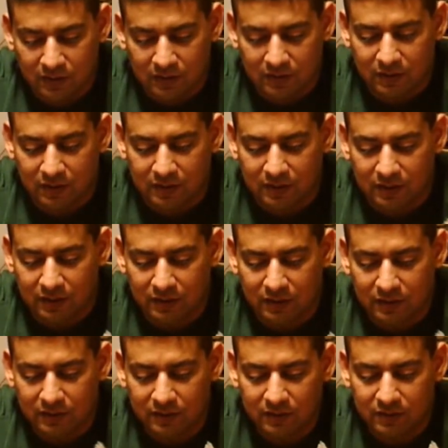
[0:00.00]
at the
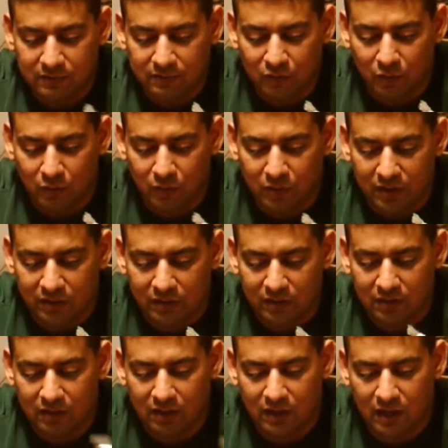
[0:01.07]
width
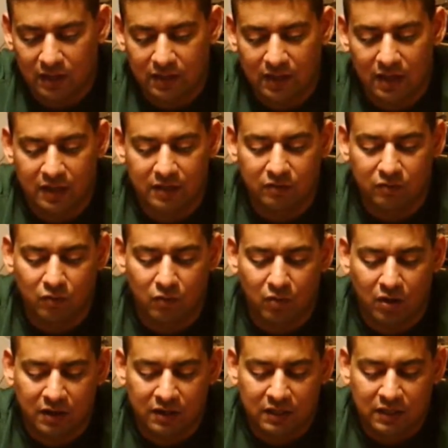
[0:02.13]
that I kind of
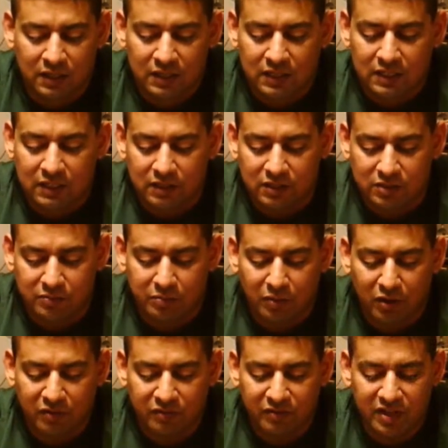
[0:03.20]
want. Is it
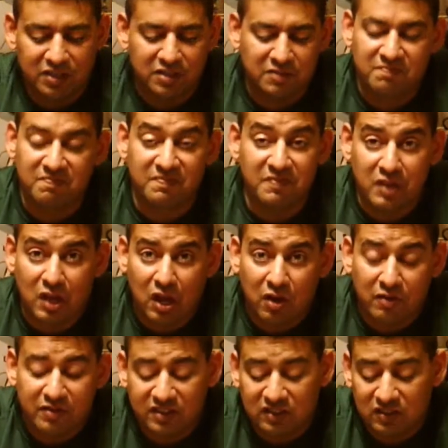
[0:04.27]
perfect?
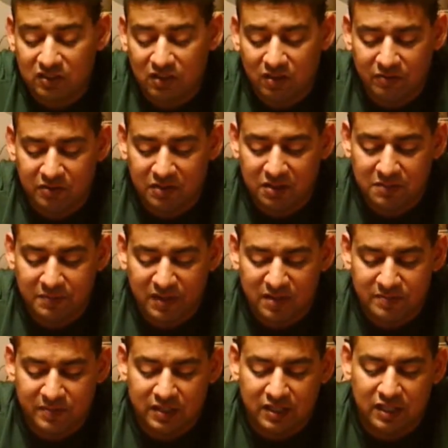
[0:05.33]
No, this is all for
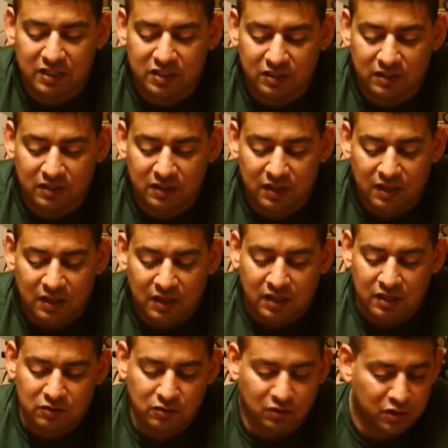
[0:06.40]
experimentation.
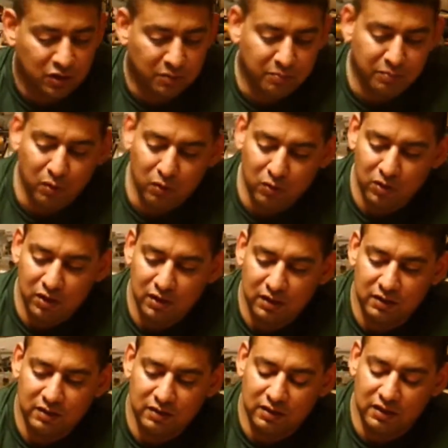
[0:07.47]
So I'm going to pour
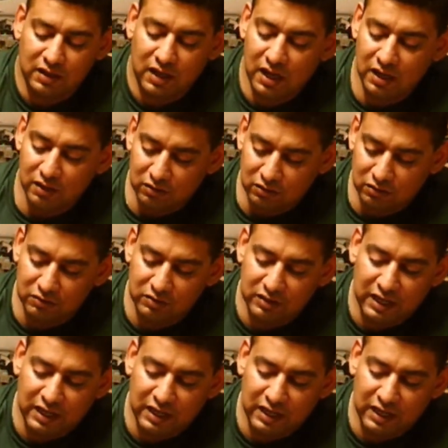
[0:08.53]
the hot glue